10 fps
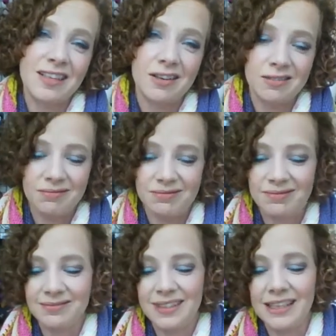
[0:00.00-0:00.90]
So,
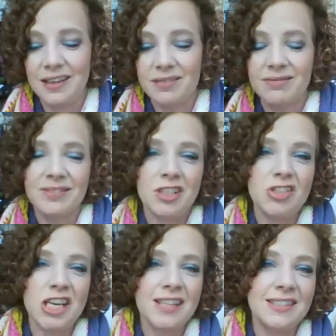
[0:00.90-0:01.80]
you know, your
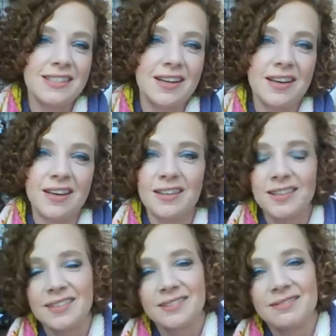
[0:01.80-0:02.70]
chances are,
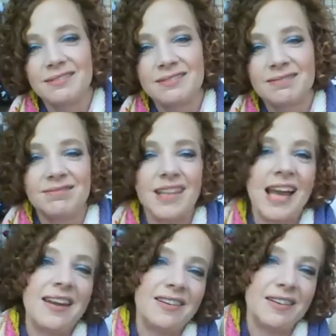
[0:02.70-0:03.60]

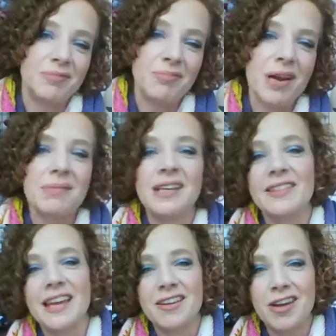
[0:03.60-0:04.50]
I don't know, probably
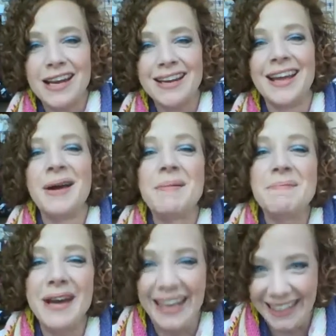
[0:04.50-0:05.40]
not that great,
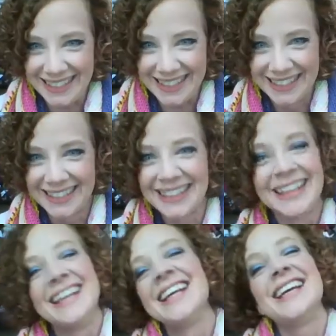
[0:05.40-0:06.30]
but
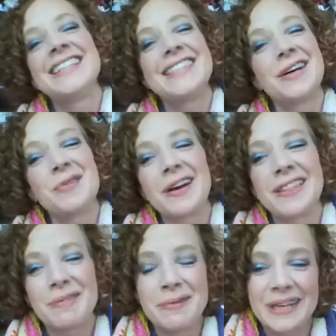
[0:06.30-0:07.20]
it's still
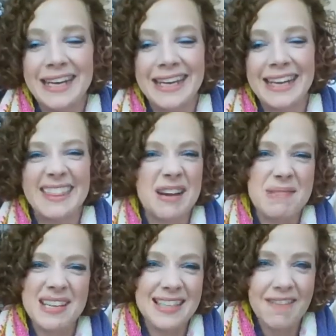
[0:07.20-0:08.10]
worth putting it in there
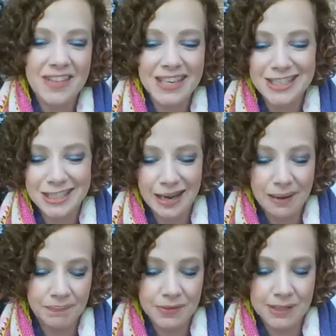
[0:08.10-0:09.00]
because I finished
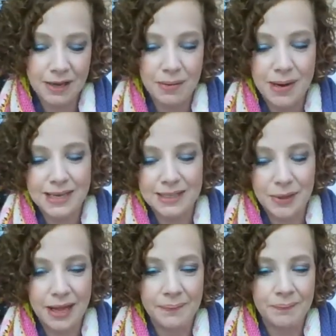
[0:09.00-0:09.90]
them, so I might as
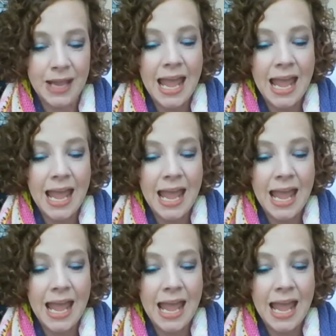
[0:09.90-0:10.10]
well.